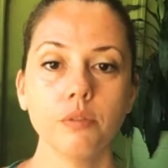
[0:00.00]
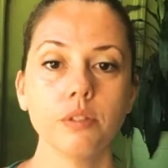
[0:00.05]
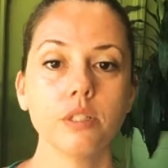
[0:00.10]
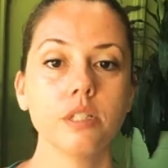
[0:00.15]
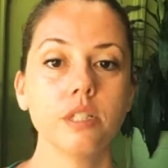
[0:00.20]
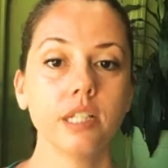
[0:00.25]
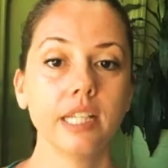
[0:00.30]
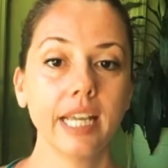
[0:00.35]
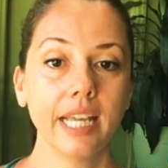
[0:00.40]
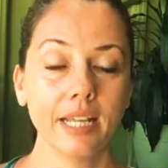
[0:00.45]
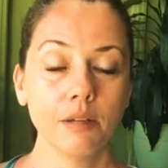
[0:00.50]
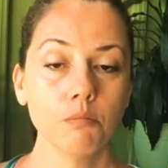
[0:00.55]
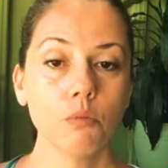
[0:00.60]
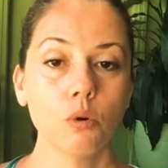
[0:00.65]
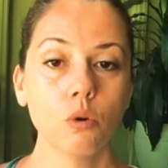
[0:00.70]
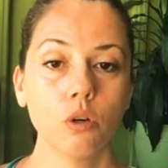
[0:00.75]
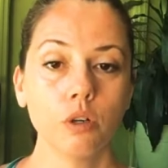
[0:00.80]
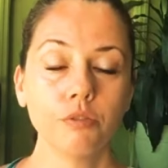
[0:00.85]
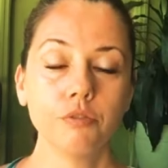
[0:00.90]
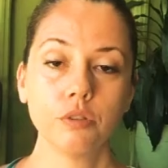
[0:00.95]
to gain
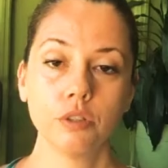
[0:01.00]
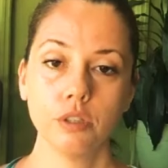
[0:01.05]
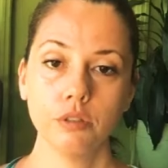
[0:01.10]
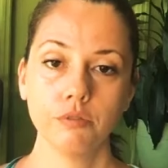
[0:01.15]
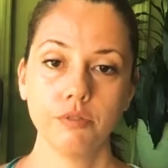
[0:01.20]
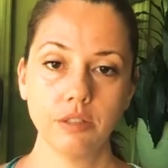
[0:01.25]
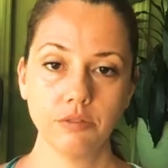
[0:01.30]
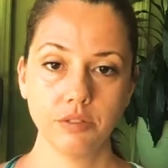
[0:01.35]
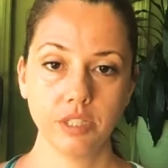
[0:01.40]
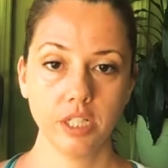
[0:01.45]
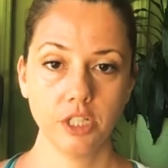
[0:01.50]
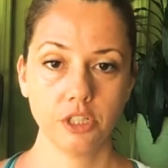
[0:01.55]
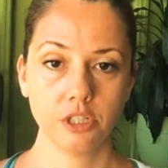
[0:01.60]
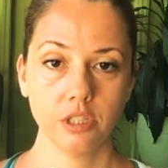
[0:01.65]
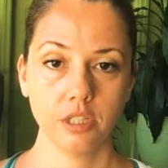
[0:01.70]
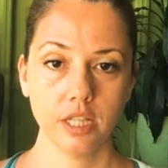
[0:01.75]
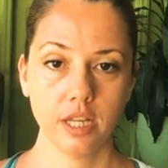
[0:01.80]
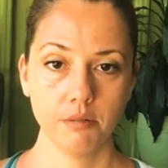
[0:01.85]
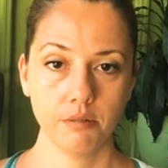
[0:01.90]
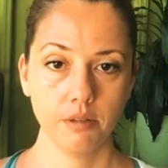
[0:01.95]
more foundational
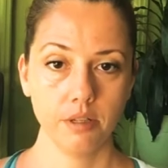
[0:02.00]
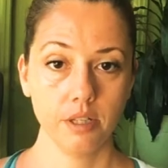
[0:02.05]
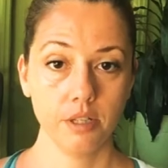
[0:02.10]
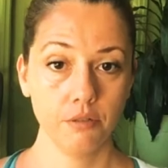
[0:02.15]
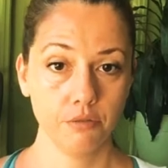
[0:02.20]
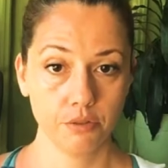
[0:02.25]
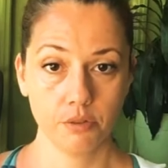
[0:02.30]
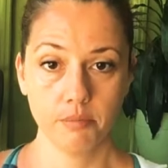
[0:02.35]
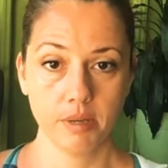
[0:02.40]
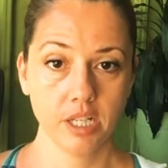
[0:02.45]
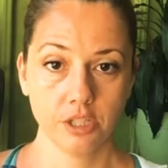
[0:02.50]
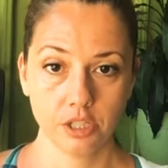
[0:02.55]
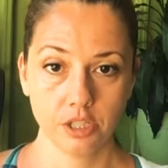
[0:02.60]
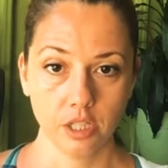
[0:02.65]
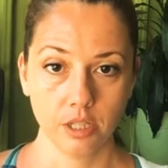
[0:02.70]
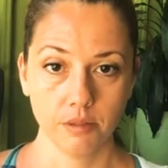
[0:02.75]
information.